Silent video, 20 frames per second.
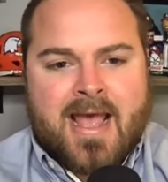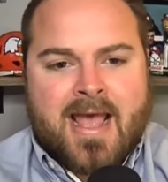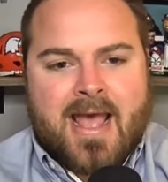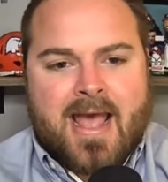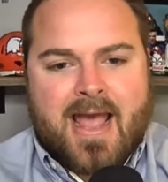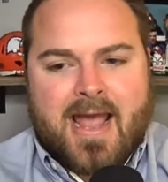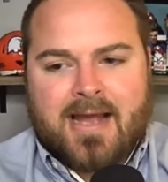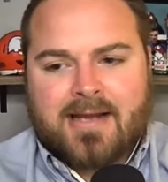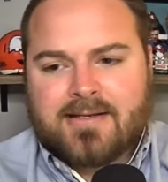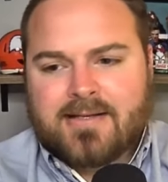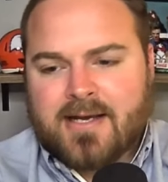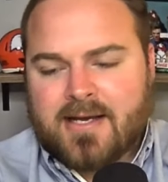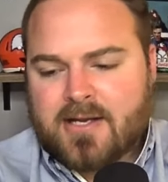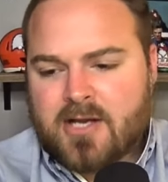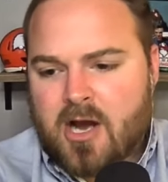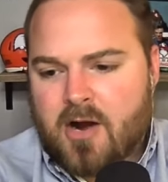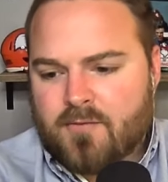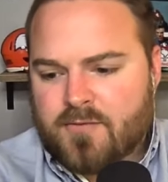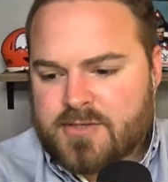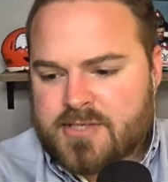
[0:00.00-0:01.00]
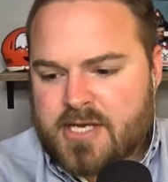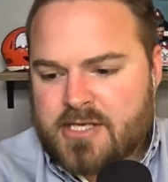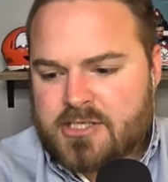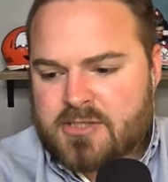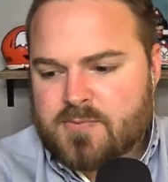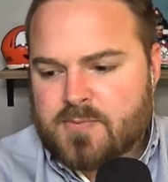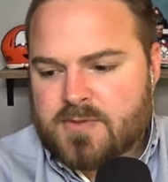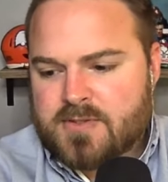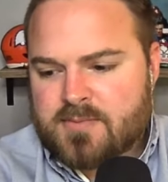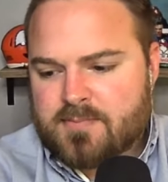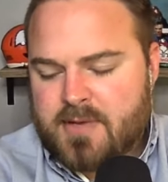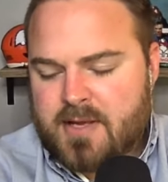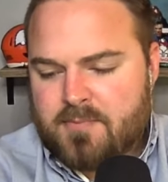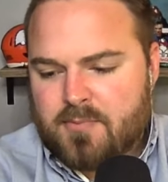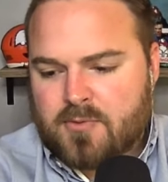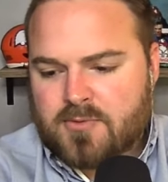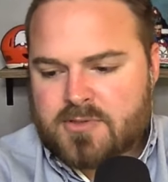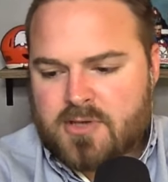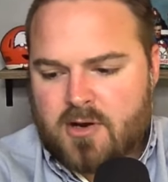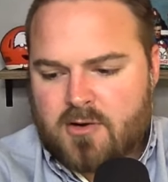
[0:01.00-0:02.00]
And uh, in conversations with some people
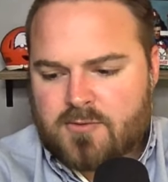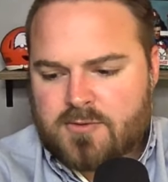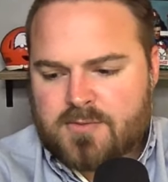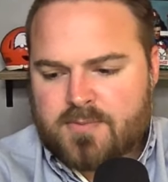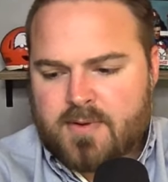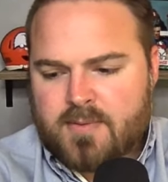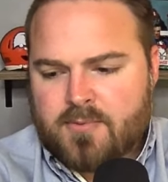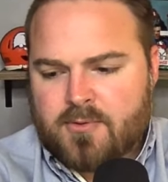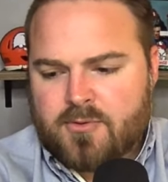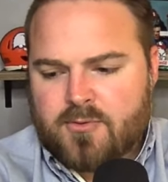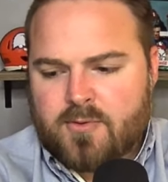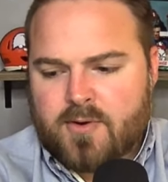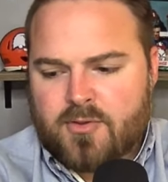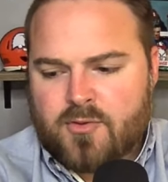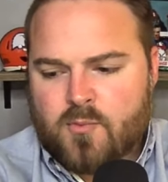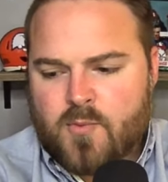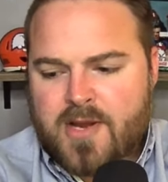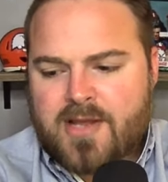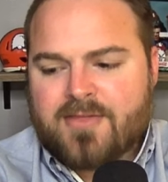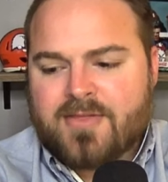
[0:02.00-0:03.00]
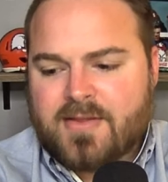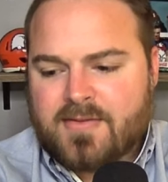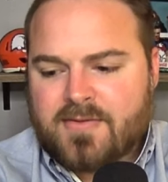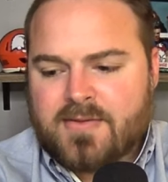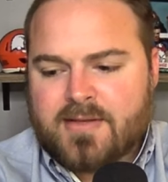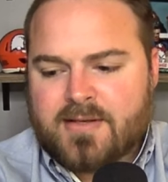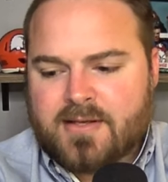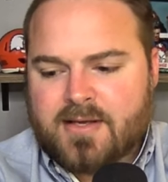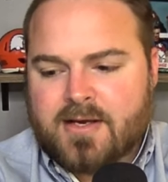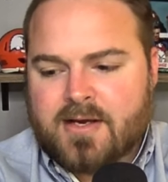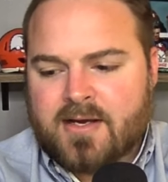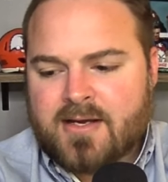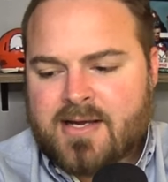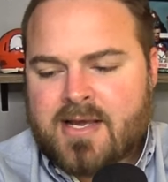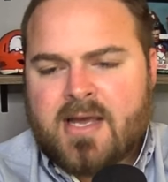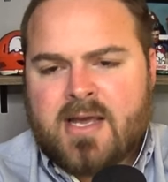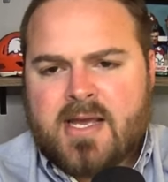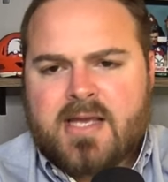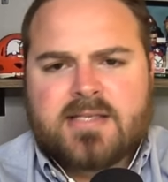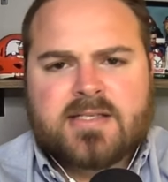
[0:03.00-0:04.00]
and talking to some people throughout the week, think that uh,
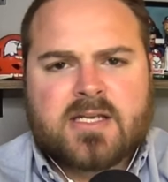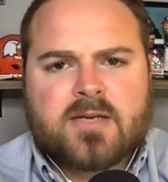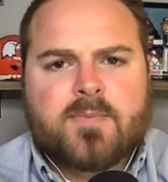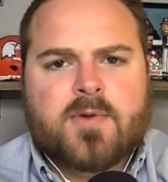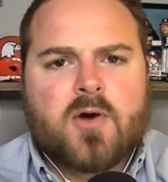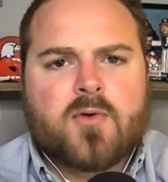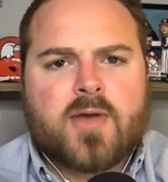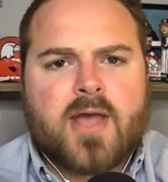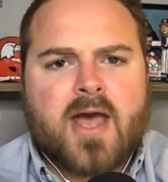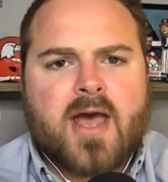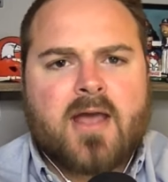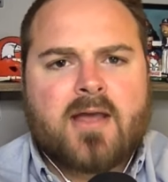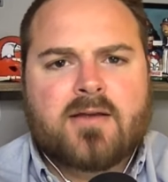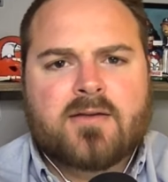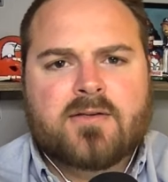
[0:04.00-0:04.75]
he's going to be okay.